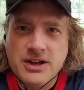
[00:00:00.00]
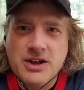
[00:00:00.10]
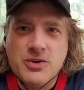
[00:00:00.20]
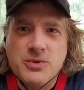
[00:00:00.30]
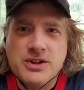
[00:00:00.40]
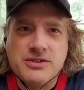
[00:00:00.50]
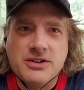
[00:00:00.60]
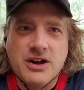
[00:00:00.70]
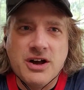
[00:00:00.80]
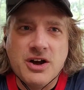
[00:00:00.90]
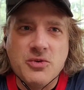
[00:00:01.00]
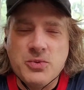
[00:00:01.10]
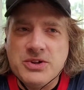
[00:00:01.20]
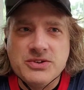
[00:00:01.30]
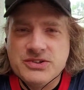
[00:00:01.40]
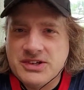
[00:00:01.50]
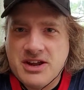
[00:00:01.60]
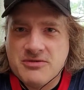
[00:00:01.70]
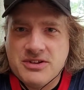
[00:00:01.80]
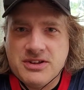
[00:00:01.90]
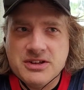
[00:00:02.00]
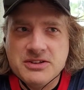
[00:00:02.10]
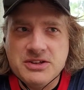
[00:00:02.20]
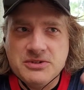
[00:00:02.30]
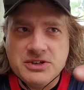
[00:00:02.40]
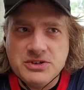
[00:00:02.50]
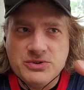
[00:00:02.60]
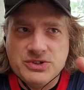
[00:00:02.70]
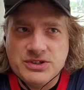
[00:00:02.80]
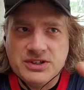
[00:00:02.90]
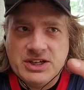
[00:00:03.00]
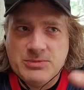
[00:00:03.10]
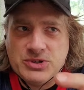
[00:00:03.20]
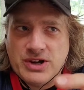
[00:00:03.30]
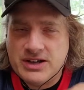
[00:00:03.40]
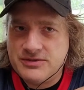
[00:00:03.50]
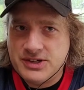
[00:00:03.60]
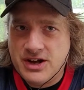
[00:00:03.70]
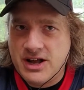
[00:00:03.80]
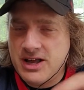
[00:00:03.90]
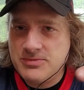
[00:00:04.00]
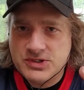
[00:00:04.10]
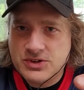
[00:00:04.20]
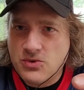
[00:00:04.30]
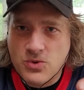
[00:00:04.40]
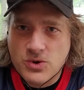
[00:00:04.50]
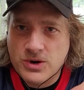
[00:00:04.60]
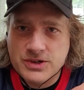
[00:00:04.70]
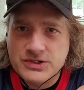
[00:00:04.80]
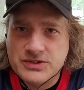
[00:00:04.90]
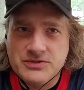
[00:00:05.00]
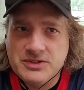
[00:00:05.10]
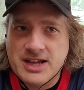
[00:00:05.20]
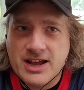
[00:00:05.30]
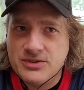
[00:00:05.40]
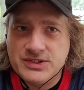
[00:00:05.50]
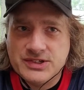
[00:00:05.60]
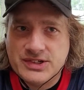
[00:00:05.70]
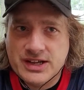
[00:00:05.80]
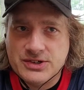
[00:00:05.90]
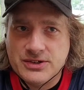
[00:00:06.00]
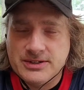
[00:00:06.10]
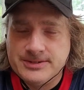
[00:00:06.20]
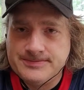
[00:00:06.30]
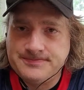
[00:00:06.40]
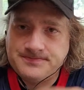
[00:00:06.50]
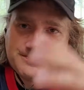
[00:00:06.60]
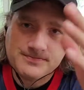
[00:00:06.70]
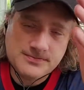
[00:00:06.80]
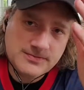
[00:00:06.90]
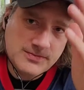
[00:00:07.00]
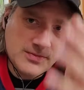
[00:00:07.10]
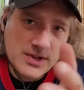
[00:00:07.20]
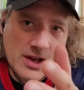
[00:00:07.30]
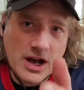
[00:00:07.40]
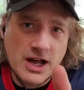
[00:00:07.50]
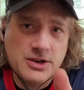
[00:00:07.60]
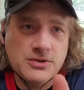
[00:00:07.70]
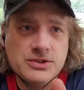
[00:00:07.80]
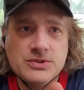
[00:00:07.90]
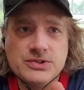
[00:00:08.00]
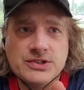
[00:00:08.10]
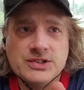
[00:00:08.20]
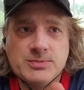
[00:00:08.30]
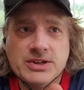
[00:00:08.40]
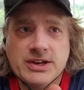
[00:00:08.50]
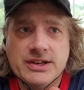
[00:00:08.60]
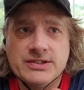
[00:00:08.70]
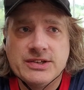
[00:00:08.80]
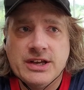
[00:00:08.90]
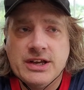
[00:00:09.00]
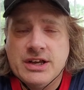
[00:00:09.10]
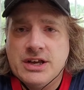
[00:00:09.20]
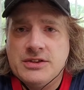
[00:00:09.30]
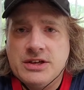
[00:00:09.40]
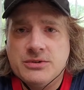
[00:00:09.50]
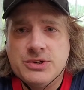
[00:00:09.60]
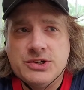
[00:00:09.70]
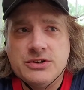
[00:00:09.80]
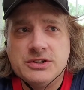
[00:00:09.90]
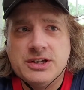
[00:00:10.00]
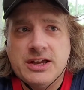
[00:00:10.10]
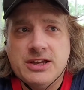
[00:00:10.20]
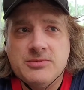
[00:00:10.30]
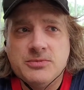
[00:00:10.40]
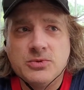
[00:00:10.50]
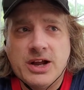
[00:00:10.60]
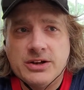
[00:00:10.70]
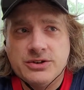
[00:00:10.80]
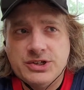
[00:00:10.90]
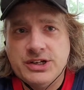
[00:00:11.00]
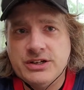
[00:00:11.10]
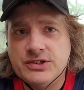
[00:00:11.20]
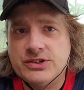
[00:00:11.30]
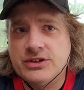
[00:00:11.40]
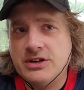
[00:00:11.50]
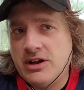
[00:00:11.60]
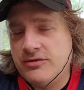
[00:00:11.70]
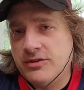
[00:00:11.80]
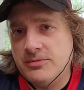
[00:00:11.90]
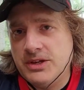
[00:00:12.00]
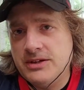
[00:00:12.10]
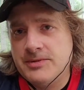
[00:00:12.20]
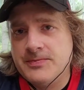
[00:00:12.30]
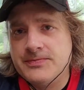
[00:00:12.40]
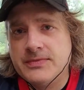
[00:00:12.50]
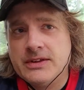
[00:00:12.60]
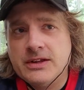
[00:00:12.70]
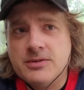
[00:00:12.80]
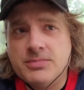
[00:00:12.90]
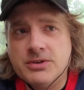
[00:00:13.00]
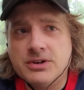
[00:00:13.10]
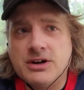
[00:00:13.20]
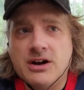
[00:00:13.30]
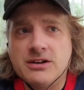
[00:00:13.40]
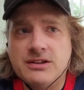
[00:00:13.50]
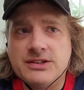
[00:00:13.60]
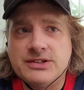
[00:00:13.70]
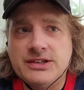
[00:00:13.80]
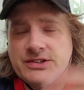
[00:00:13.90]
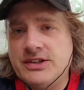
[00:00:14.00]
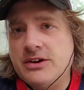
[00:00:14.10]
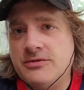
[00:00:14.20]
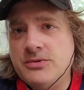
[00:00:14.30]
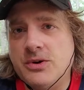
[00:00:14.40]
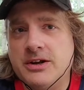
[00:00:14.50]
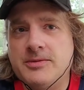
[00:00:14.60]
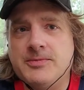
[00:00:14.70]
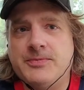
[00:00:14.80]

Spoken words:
with wheels and everything that you can use to keep track of time, scores, downs, etc. I don't use this because the original game record sheet is good enough for me, but regardless, it's there if you want it.